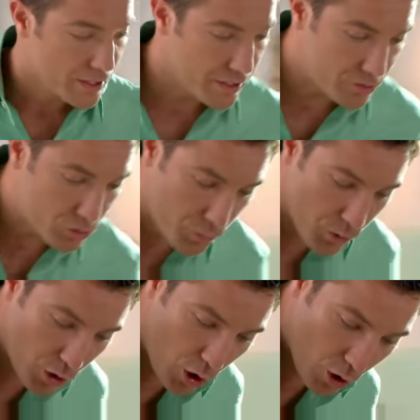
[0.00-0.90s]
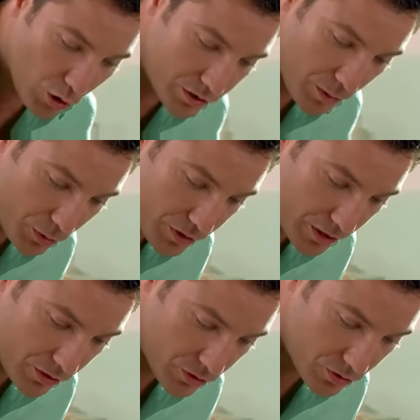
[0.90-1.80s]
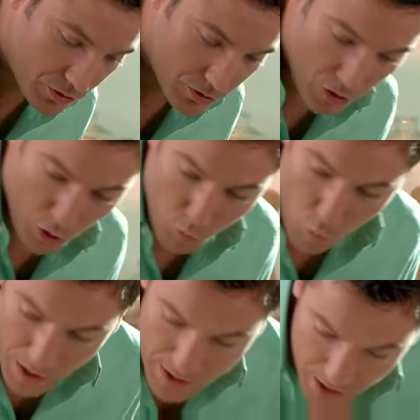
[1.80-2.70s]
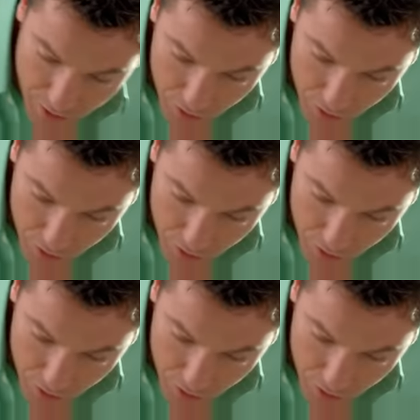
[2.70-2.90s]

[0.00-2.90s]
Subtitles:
is to put all the potatoes on one side of